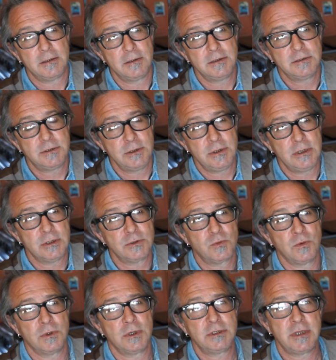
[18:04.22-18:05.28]
the
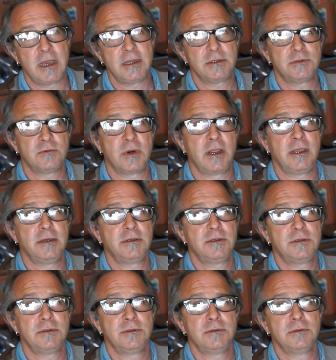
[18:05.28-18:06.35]
studios were attached right
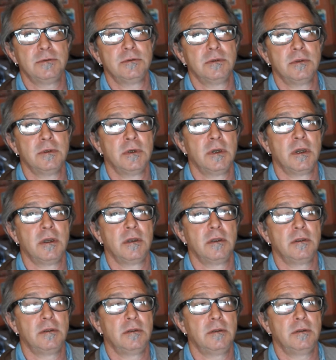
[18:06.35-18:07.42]
to
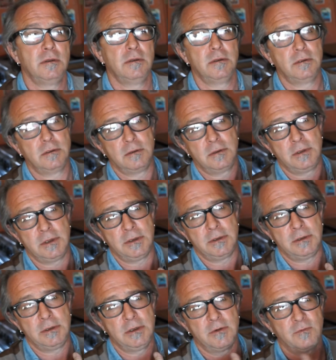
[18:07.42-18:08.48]

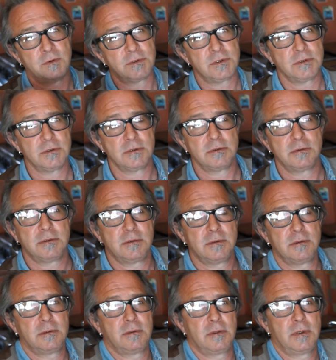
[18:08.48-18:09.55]
the Universal,
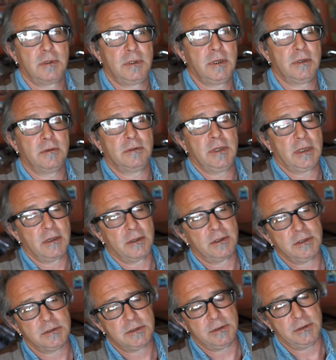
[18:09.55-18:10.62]

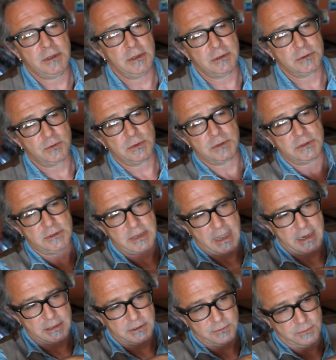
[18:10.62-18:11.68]
Nickelodeon Studios was
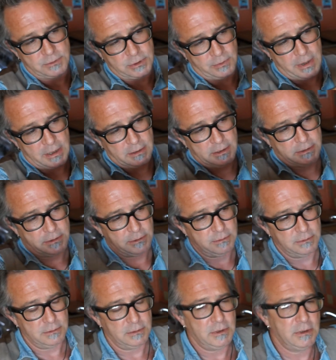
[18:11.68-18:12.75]
attached directly
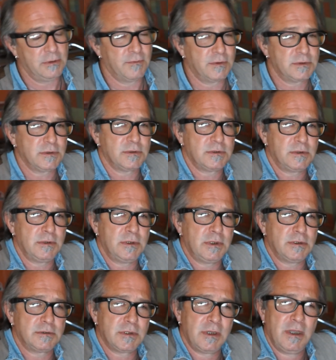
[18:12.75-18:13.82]
to the Universal
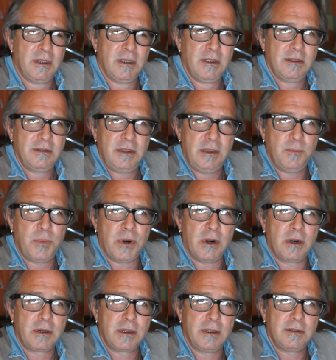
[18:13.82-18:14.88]
Studios theme
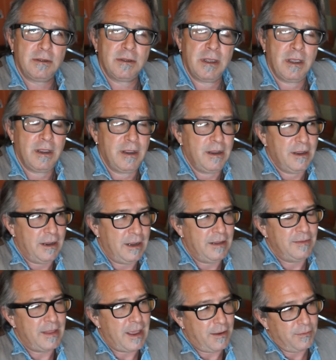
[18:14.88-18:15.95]
park,
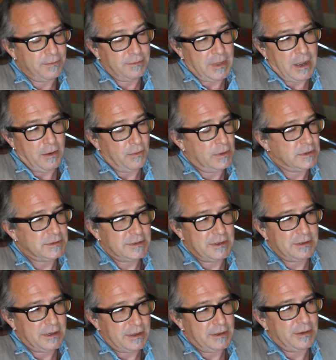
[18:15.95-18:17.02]
and that was
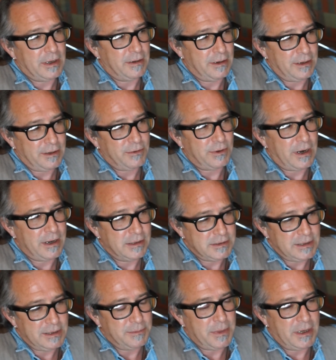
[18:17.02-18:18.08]
a
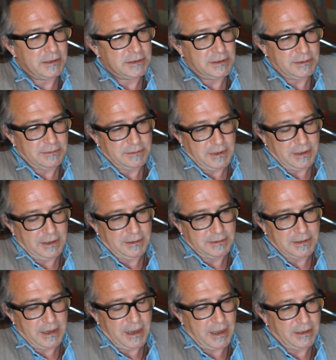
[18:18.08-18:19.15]
crazy, amazing thing
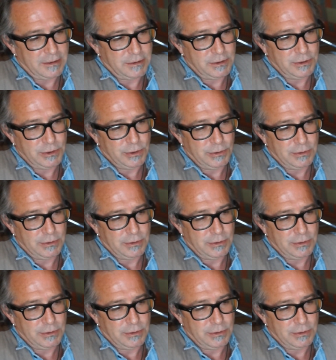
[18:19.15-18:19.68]
to add to